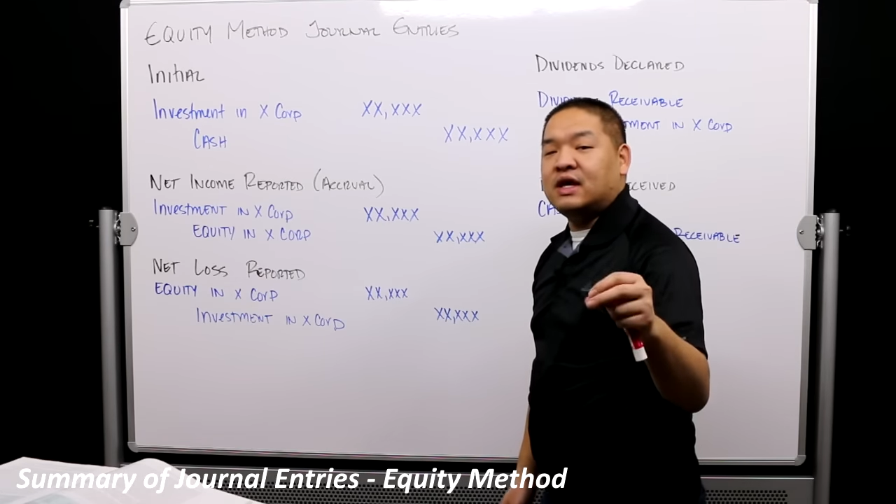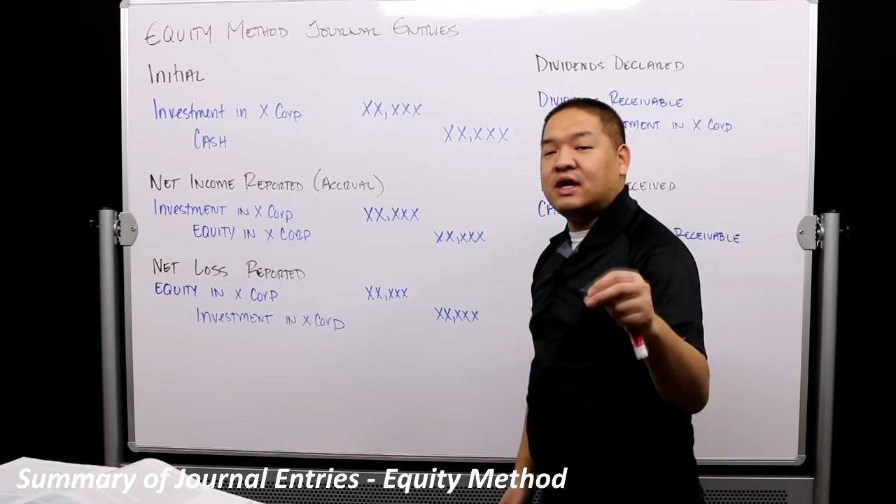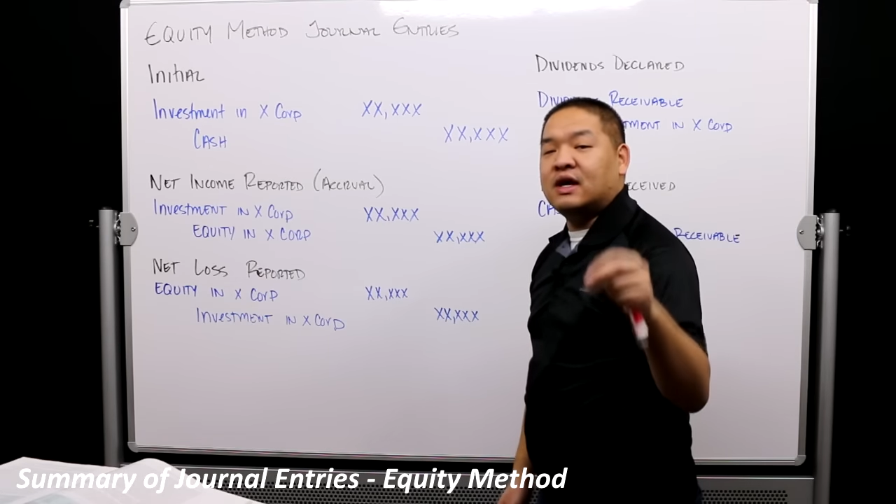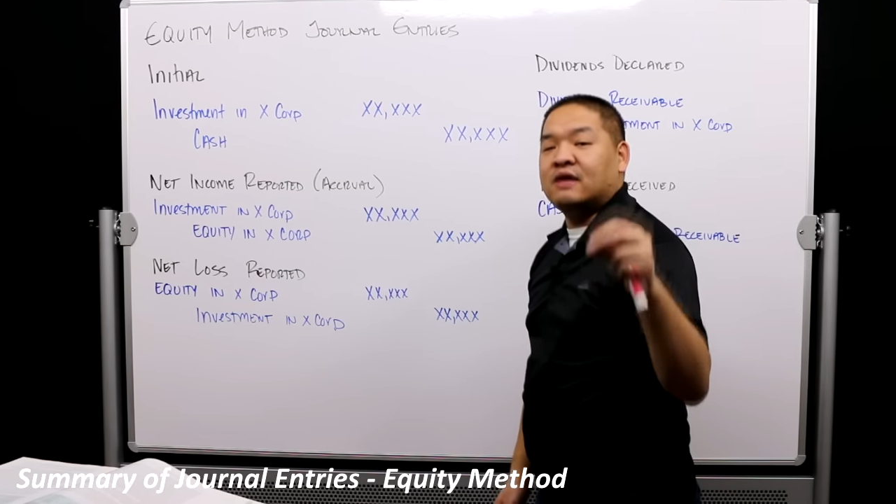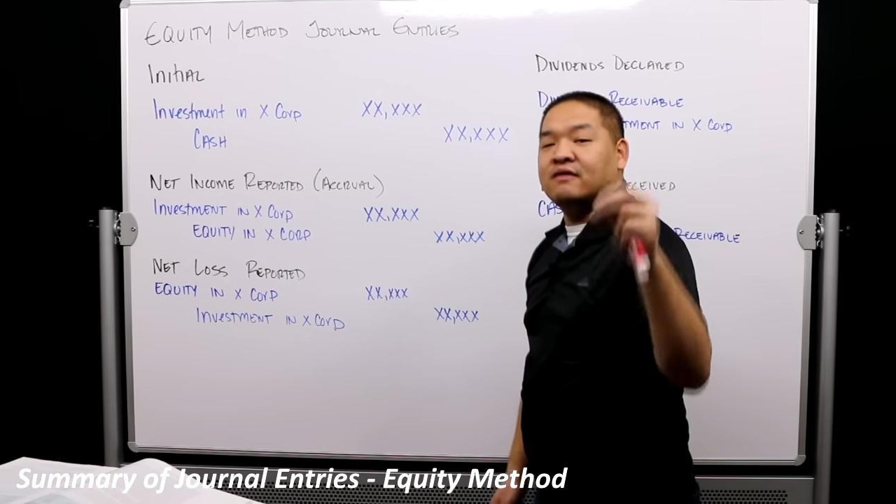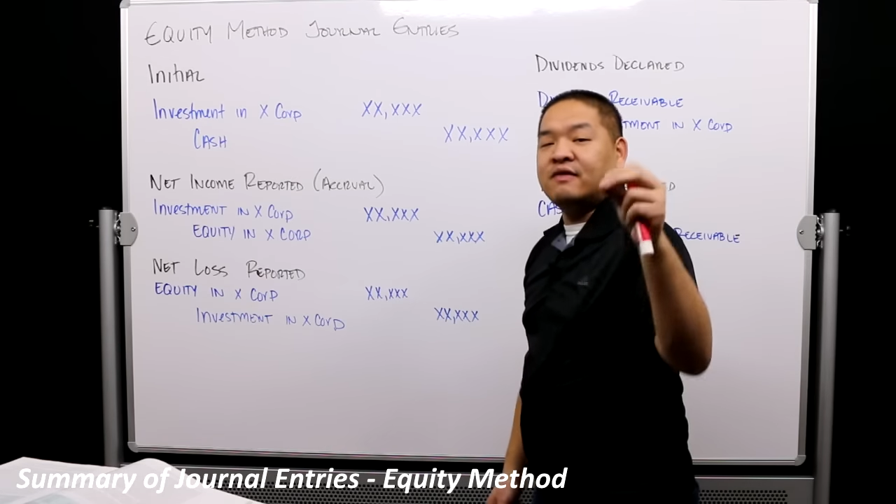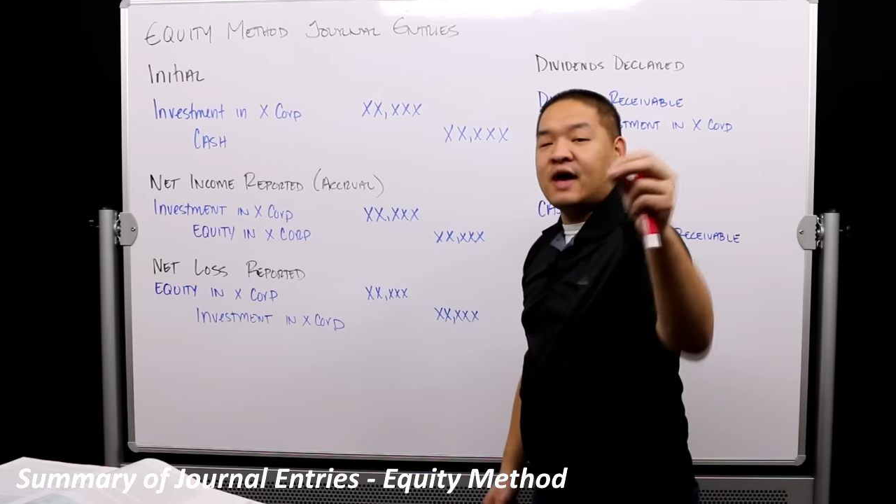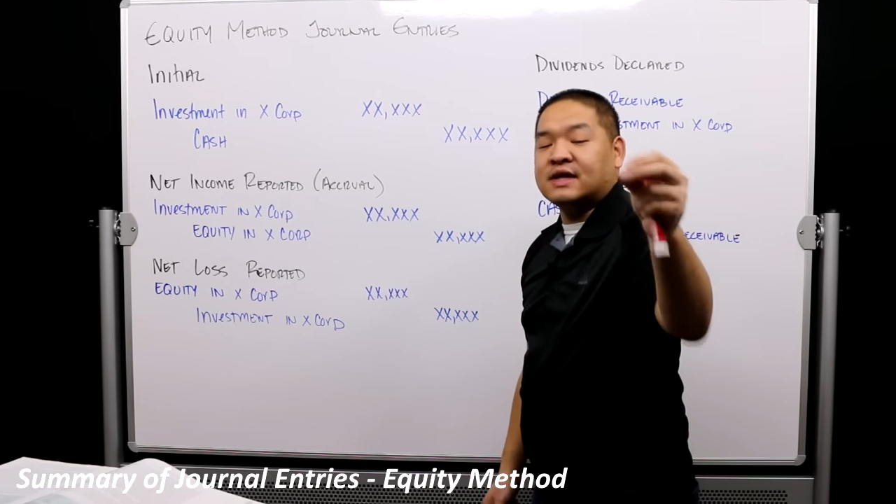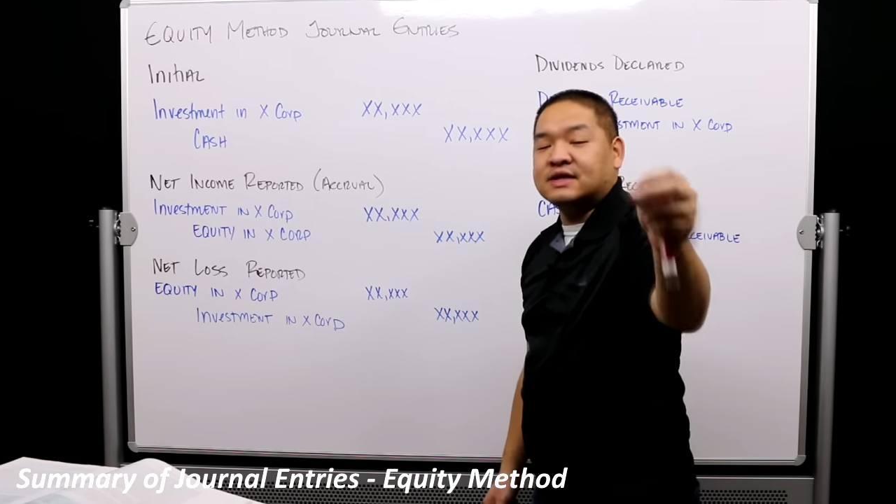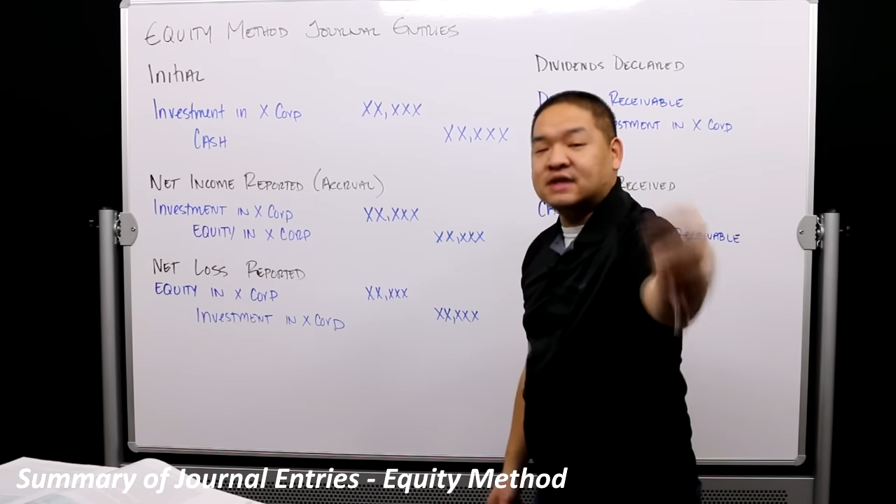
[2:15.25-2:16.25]
the
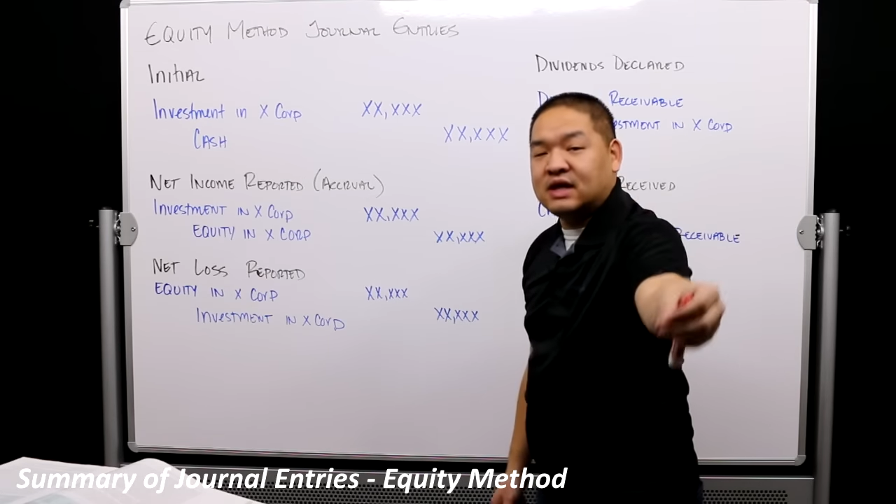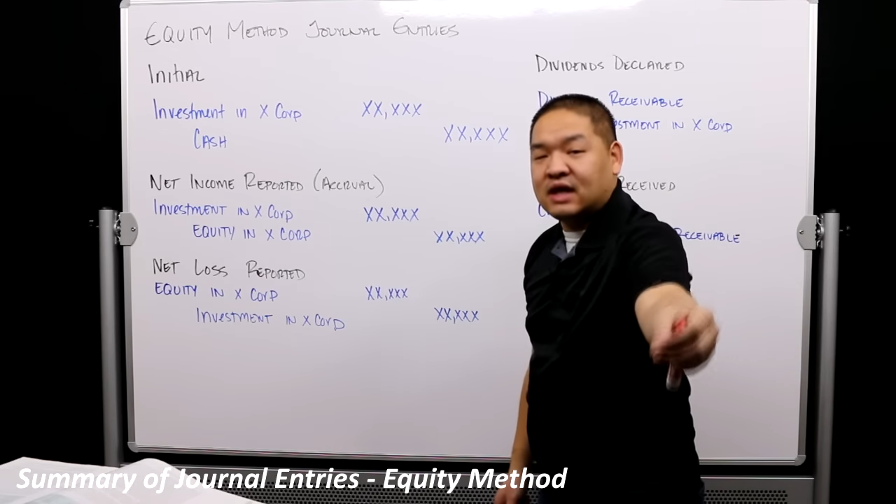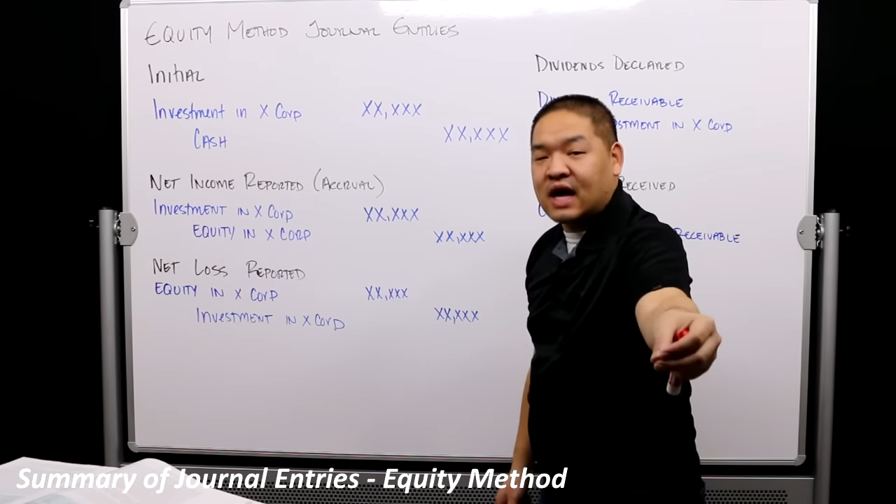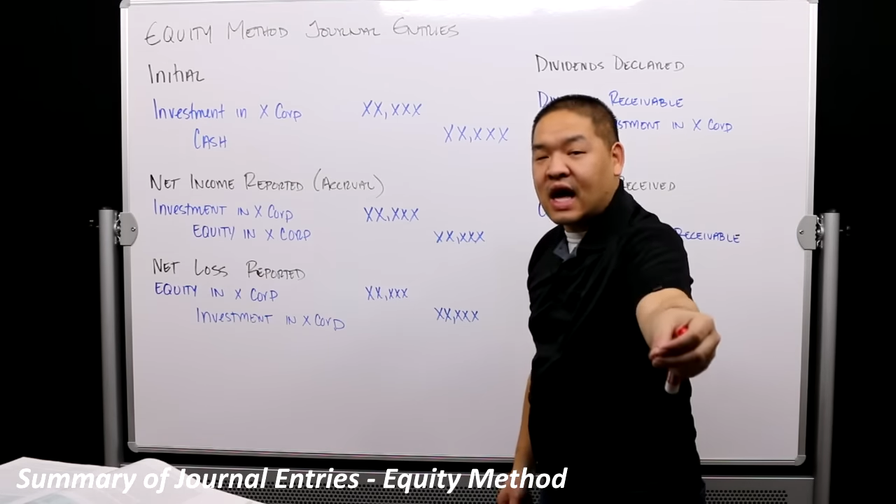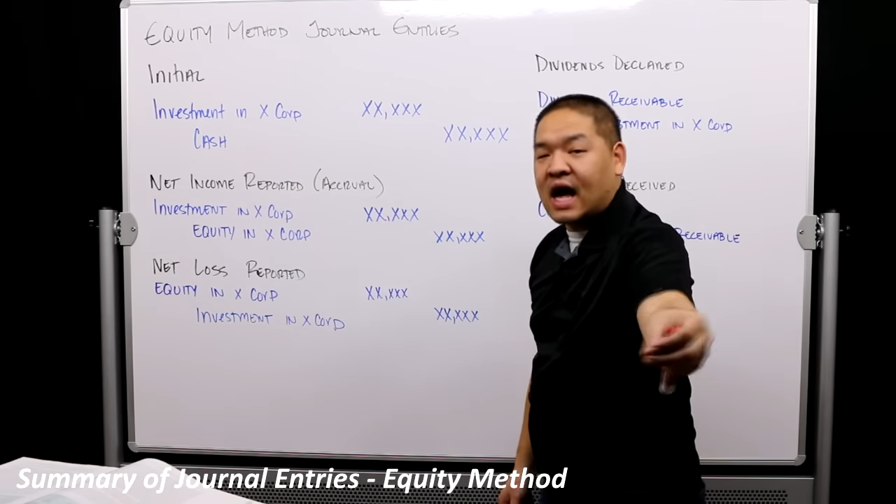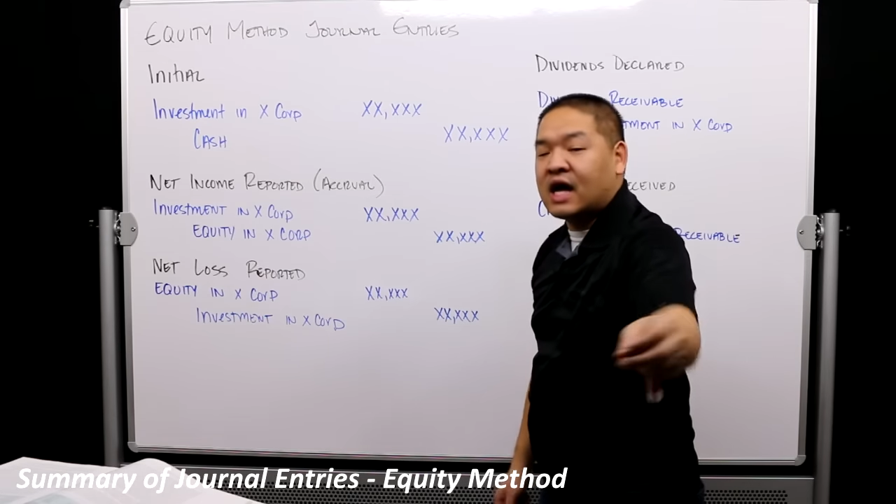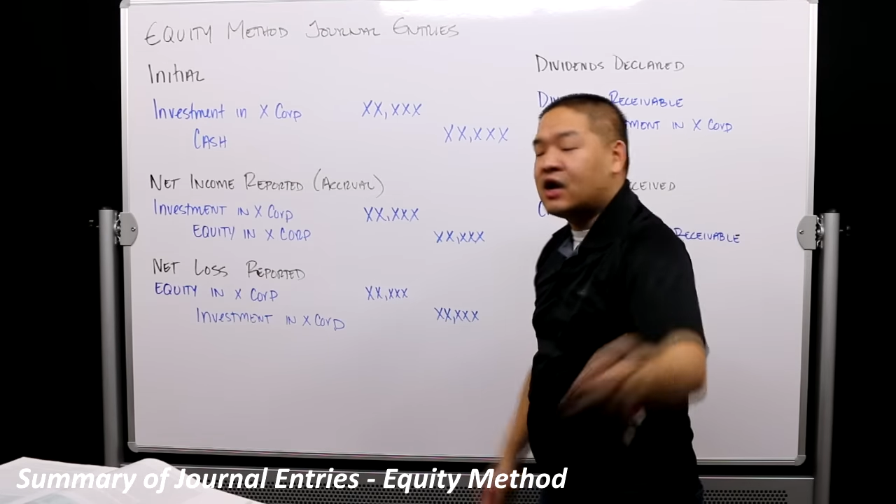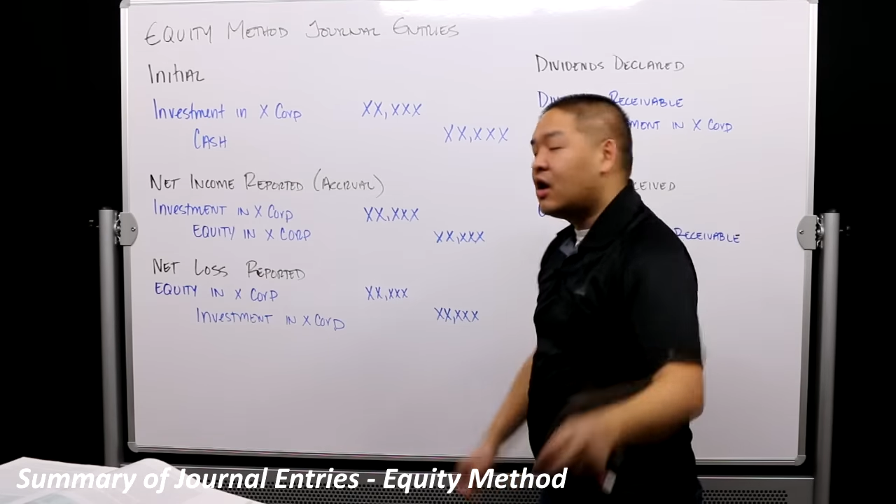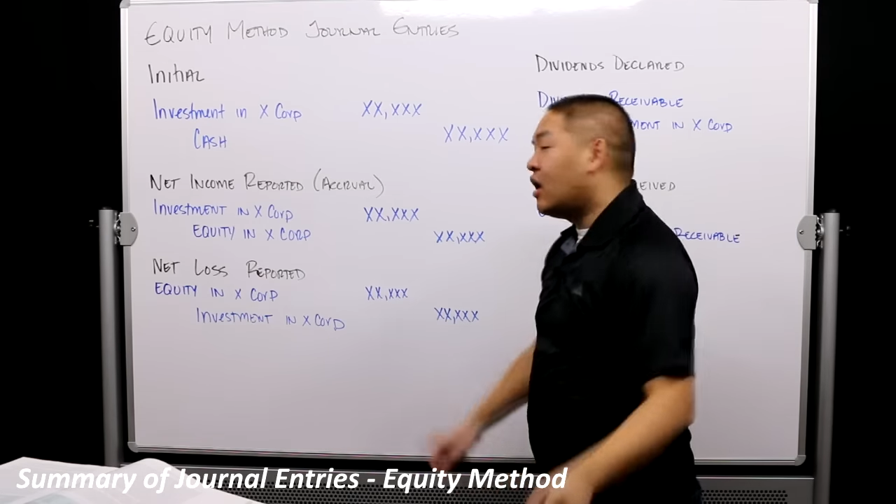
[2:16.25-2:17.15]
investee had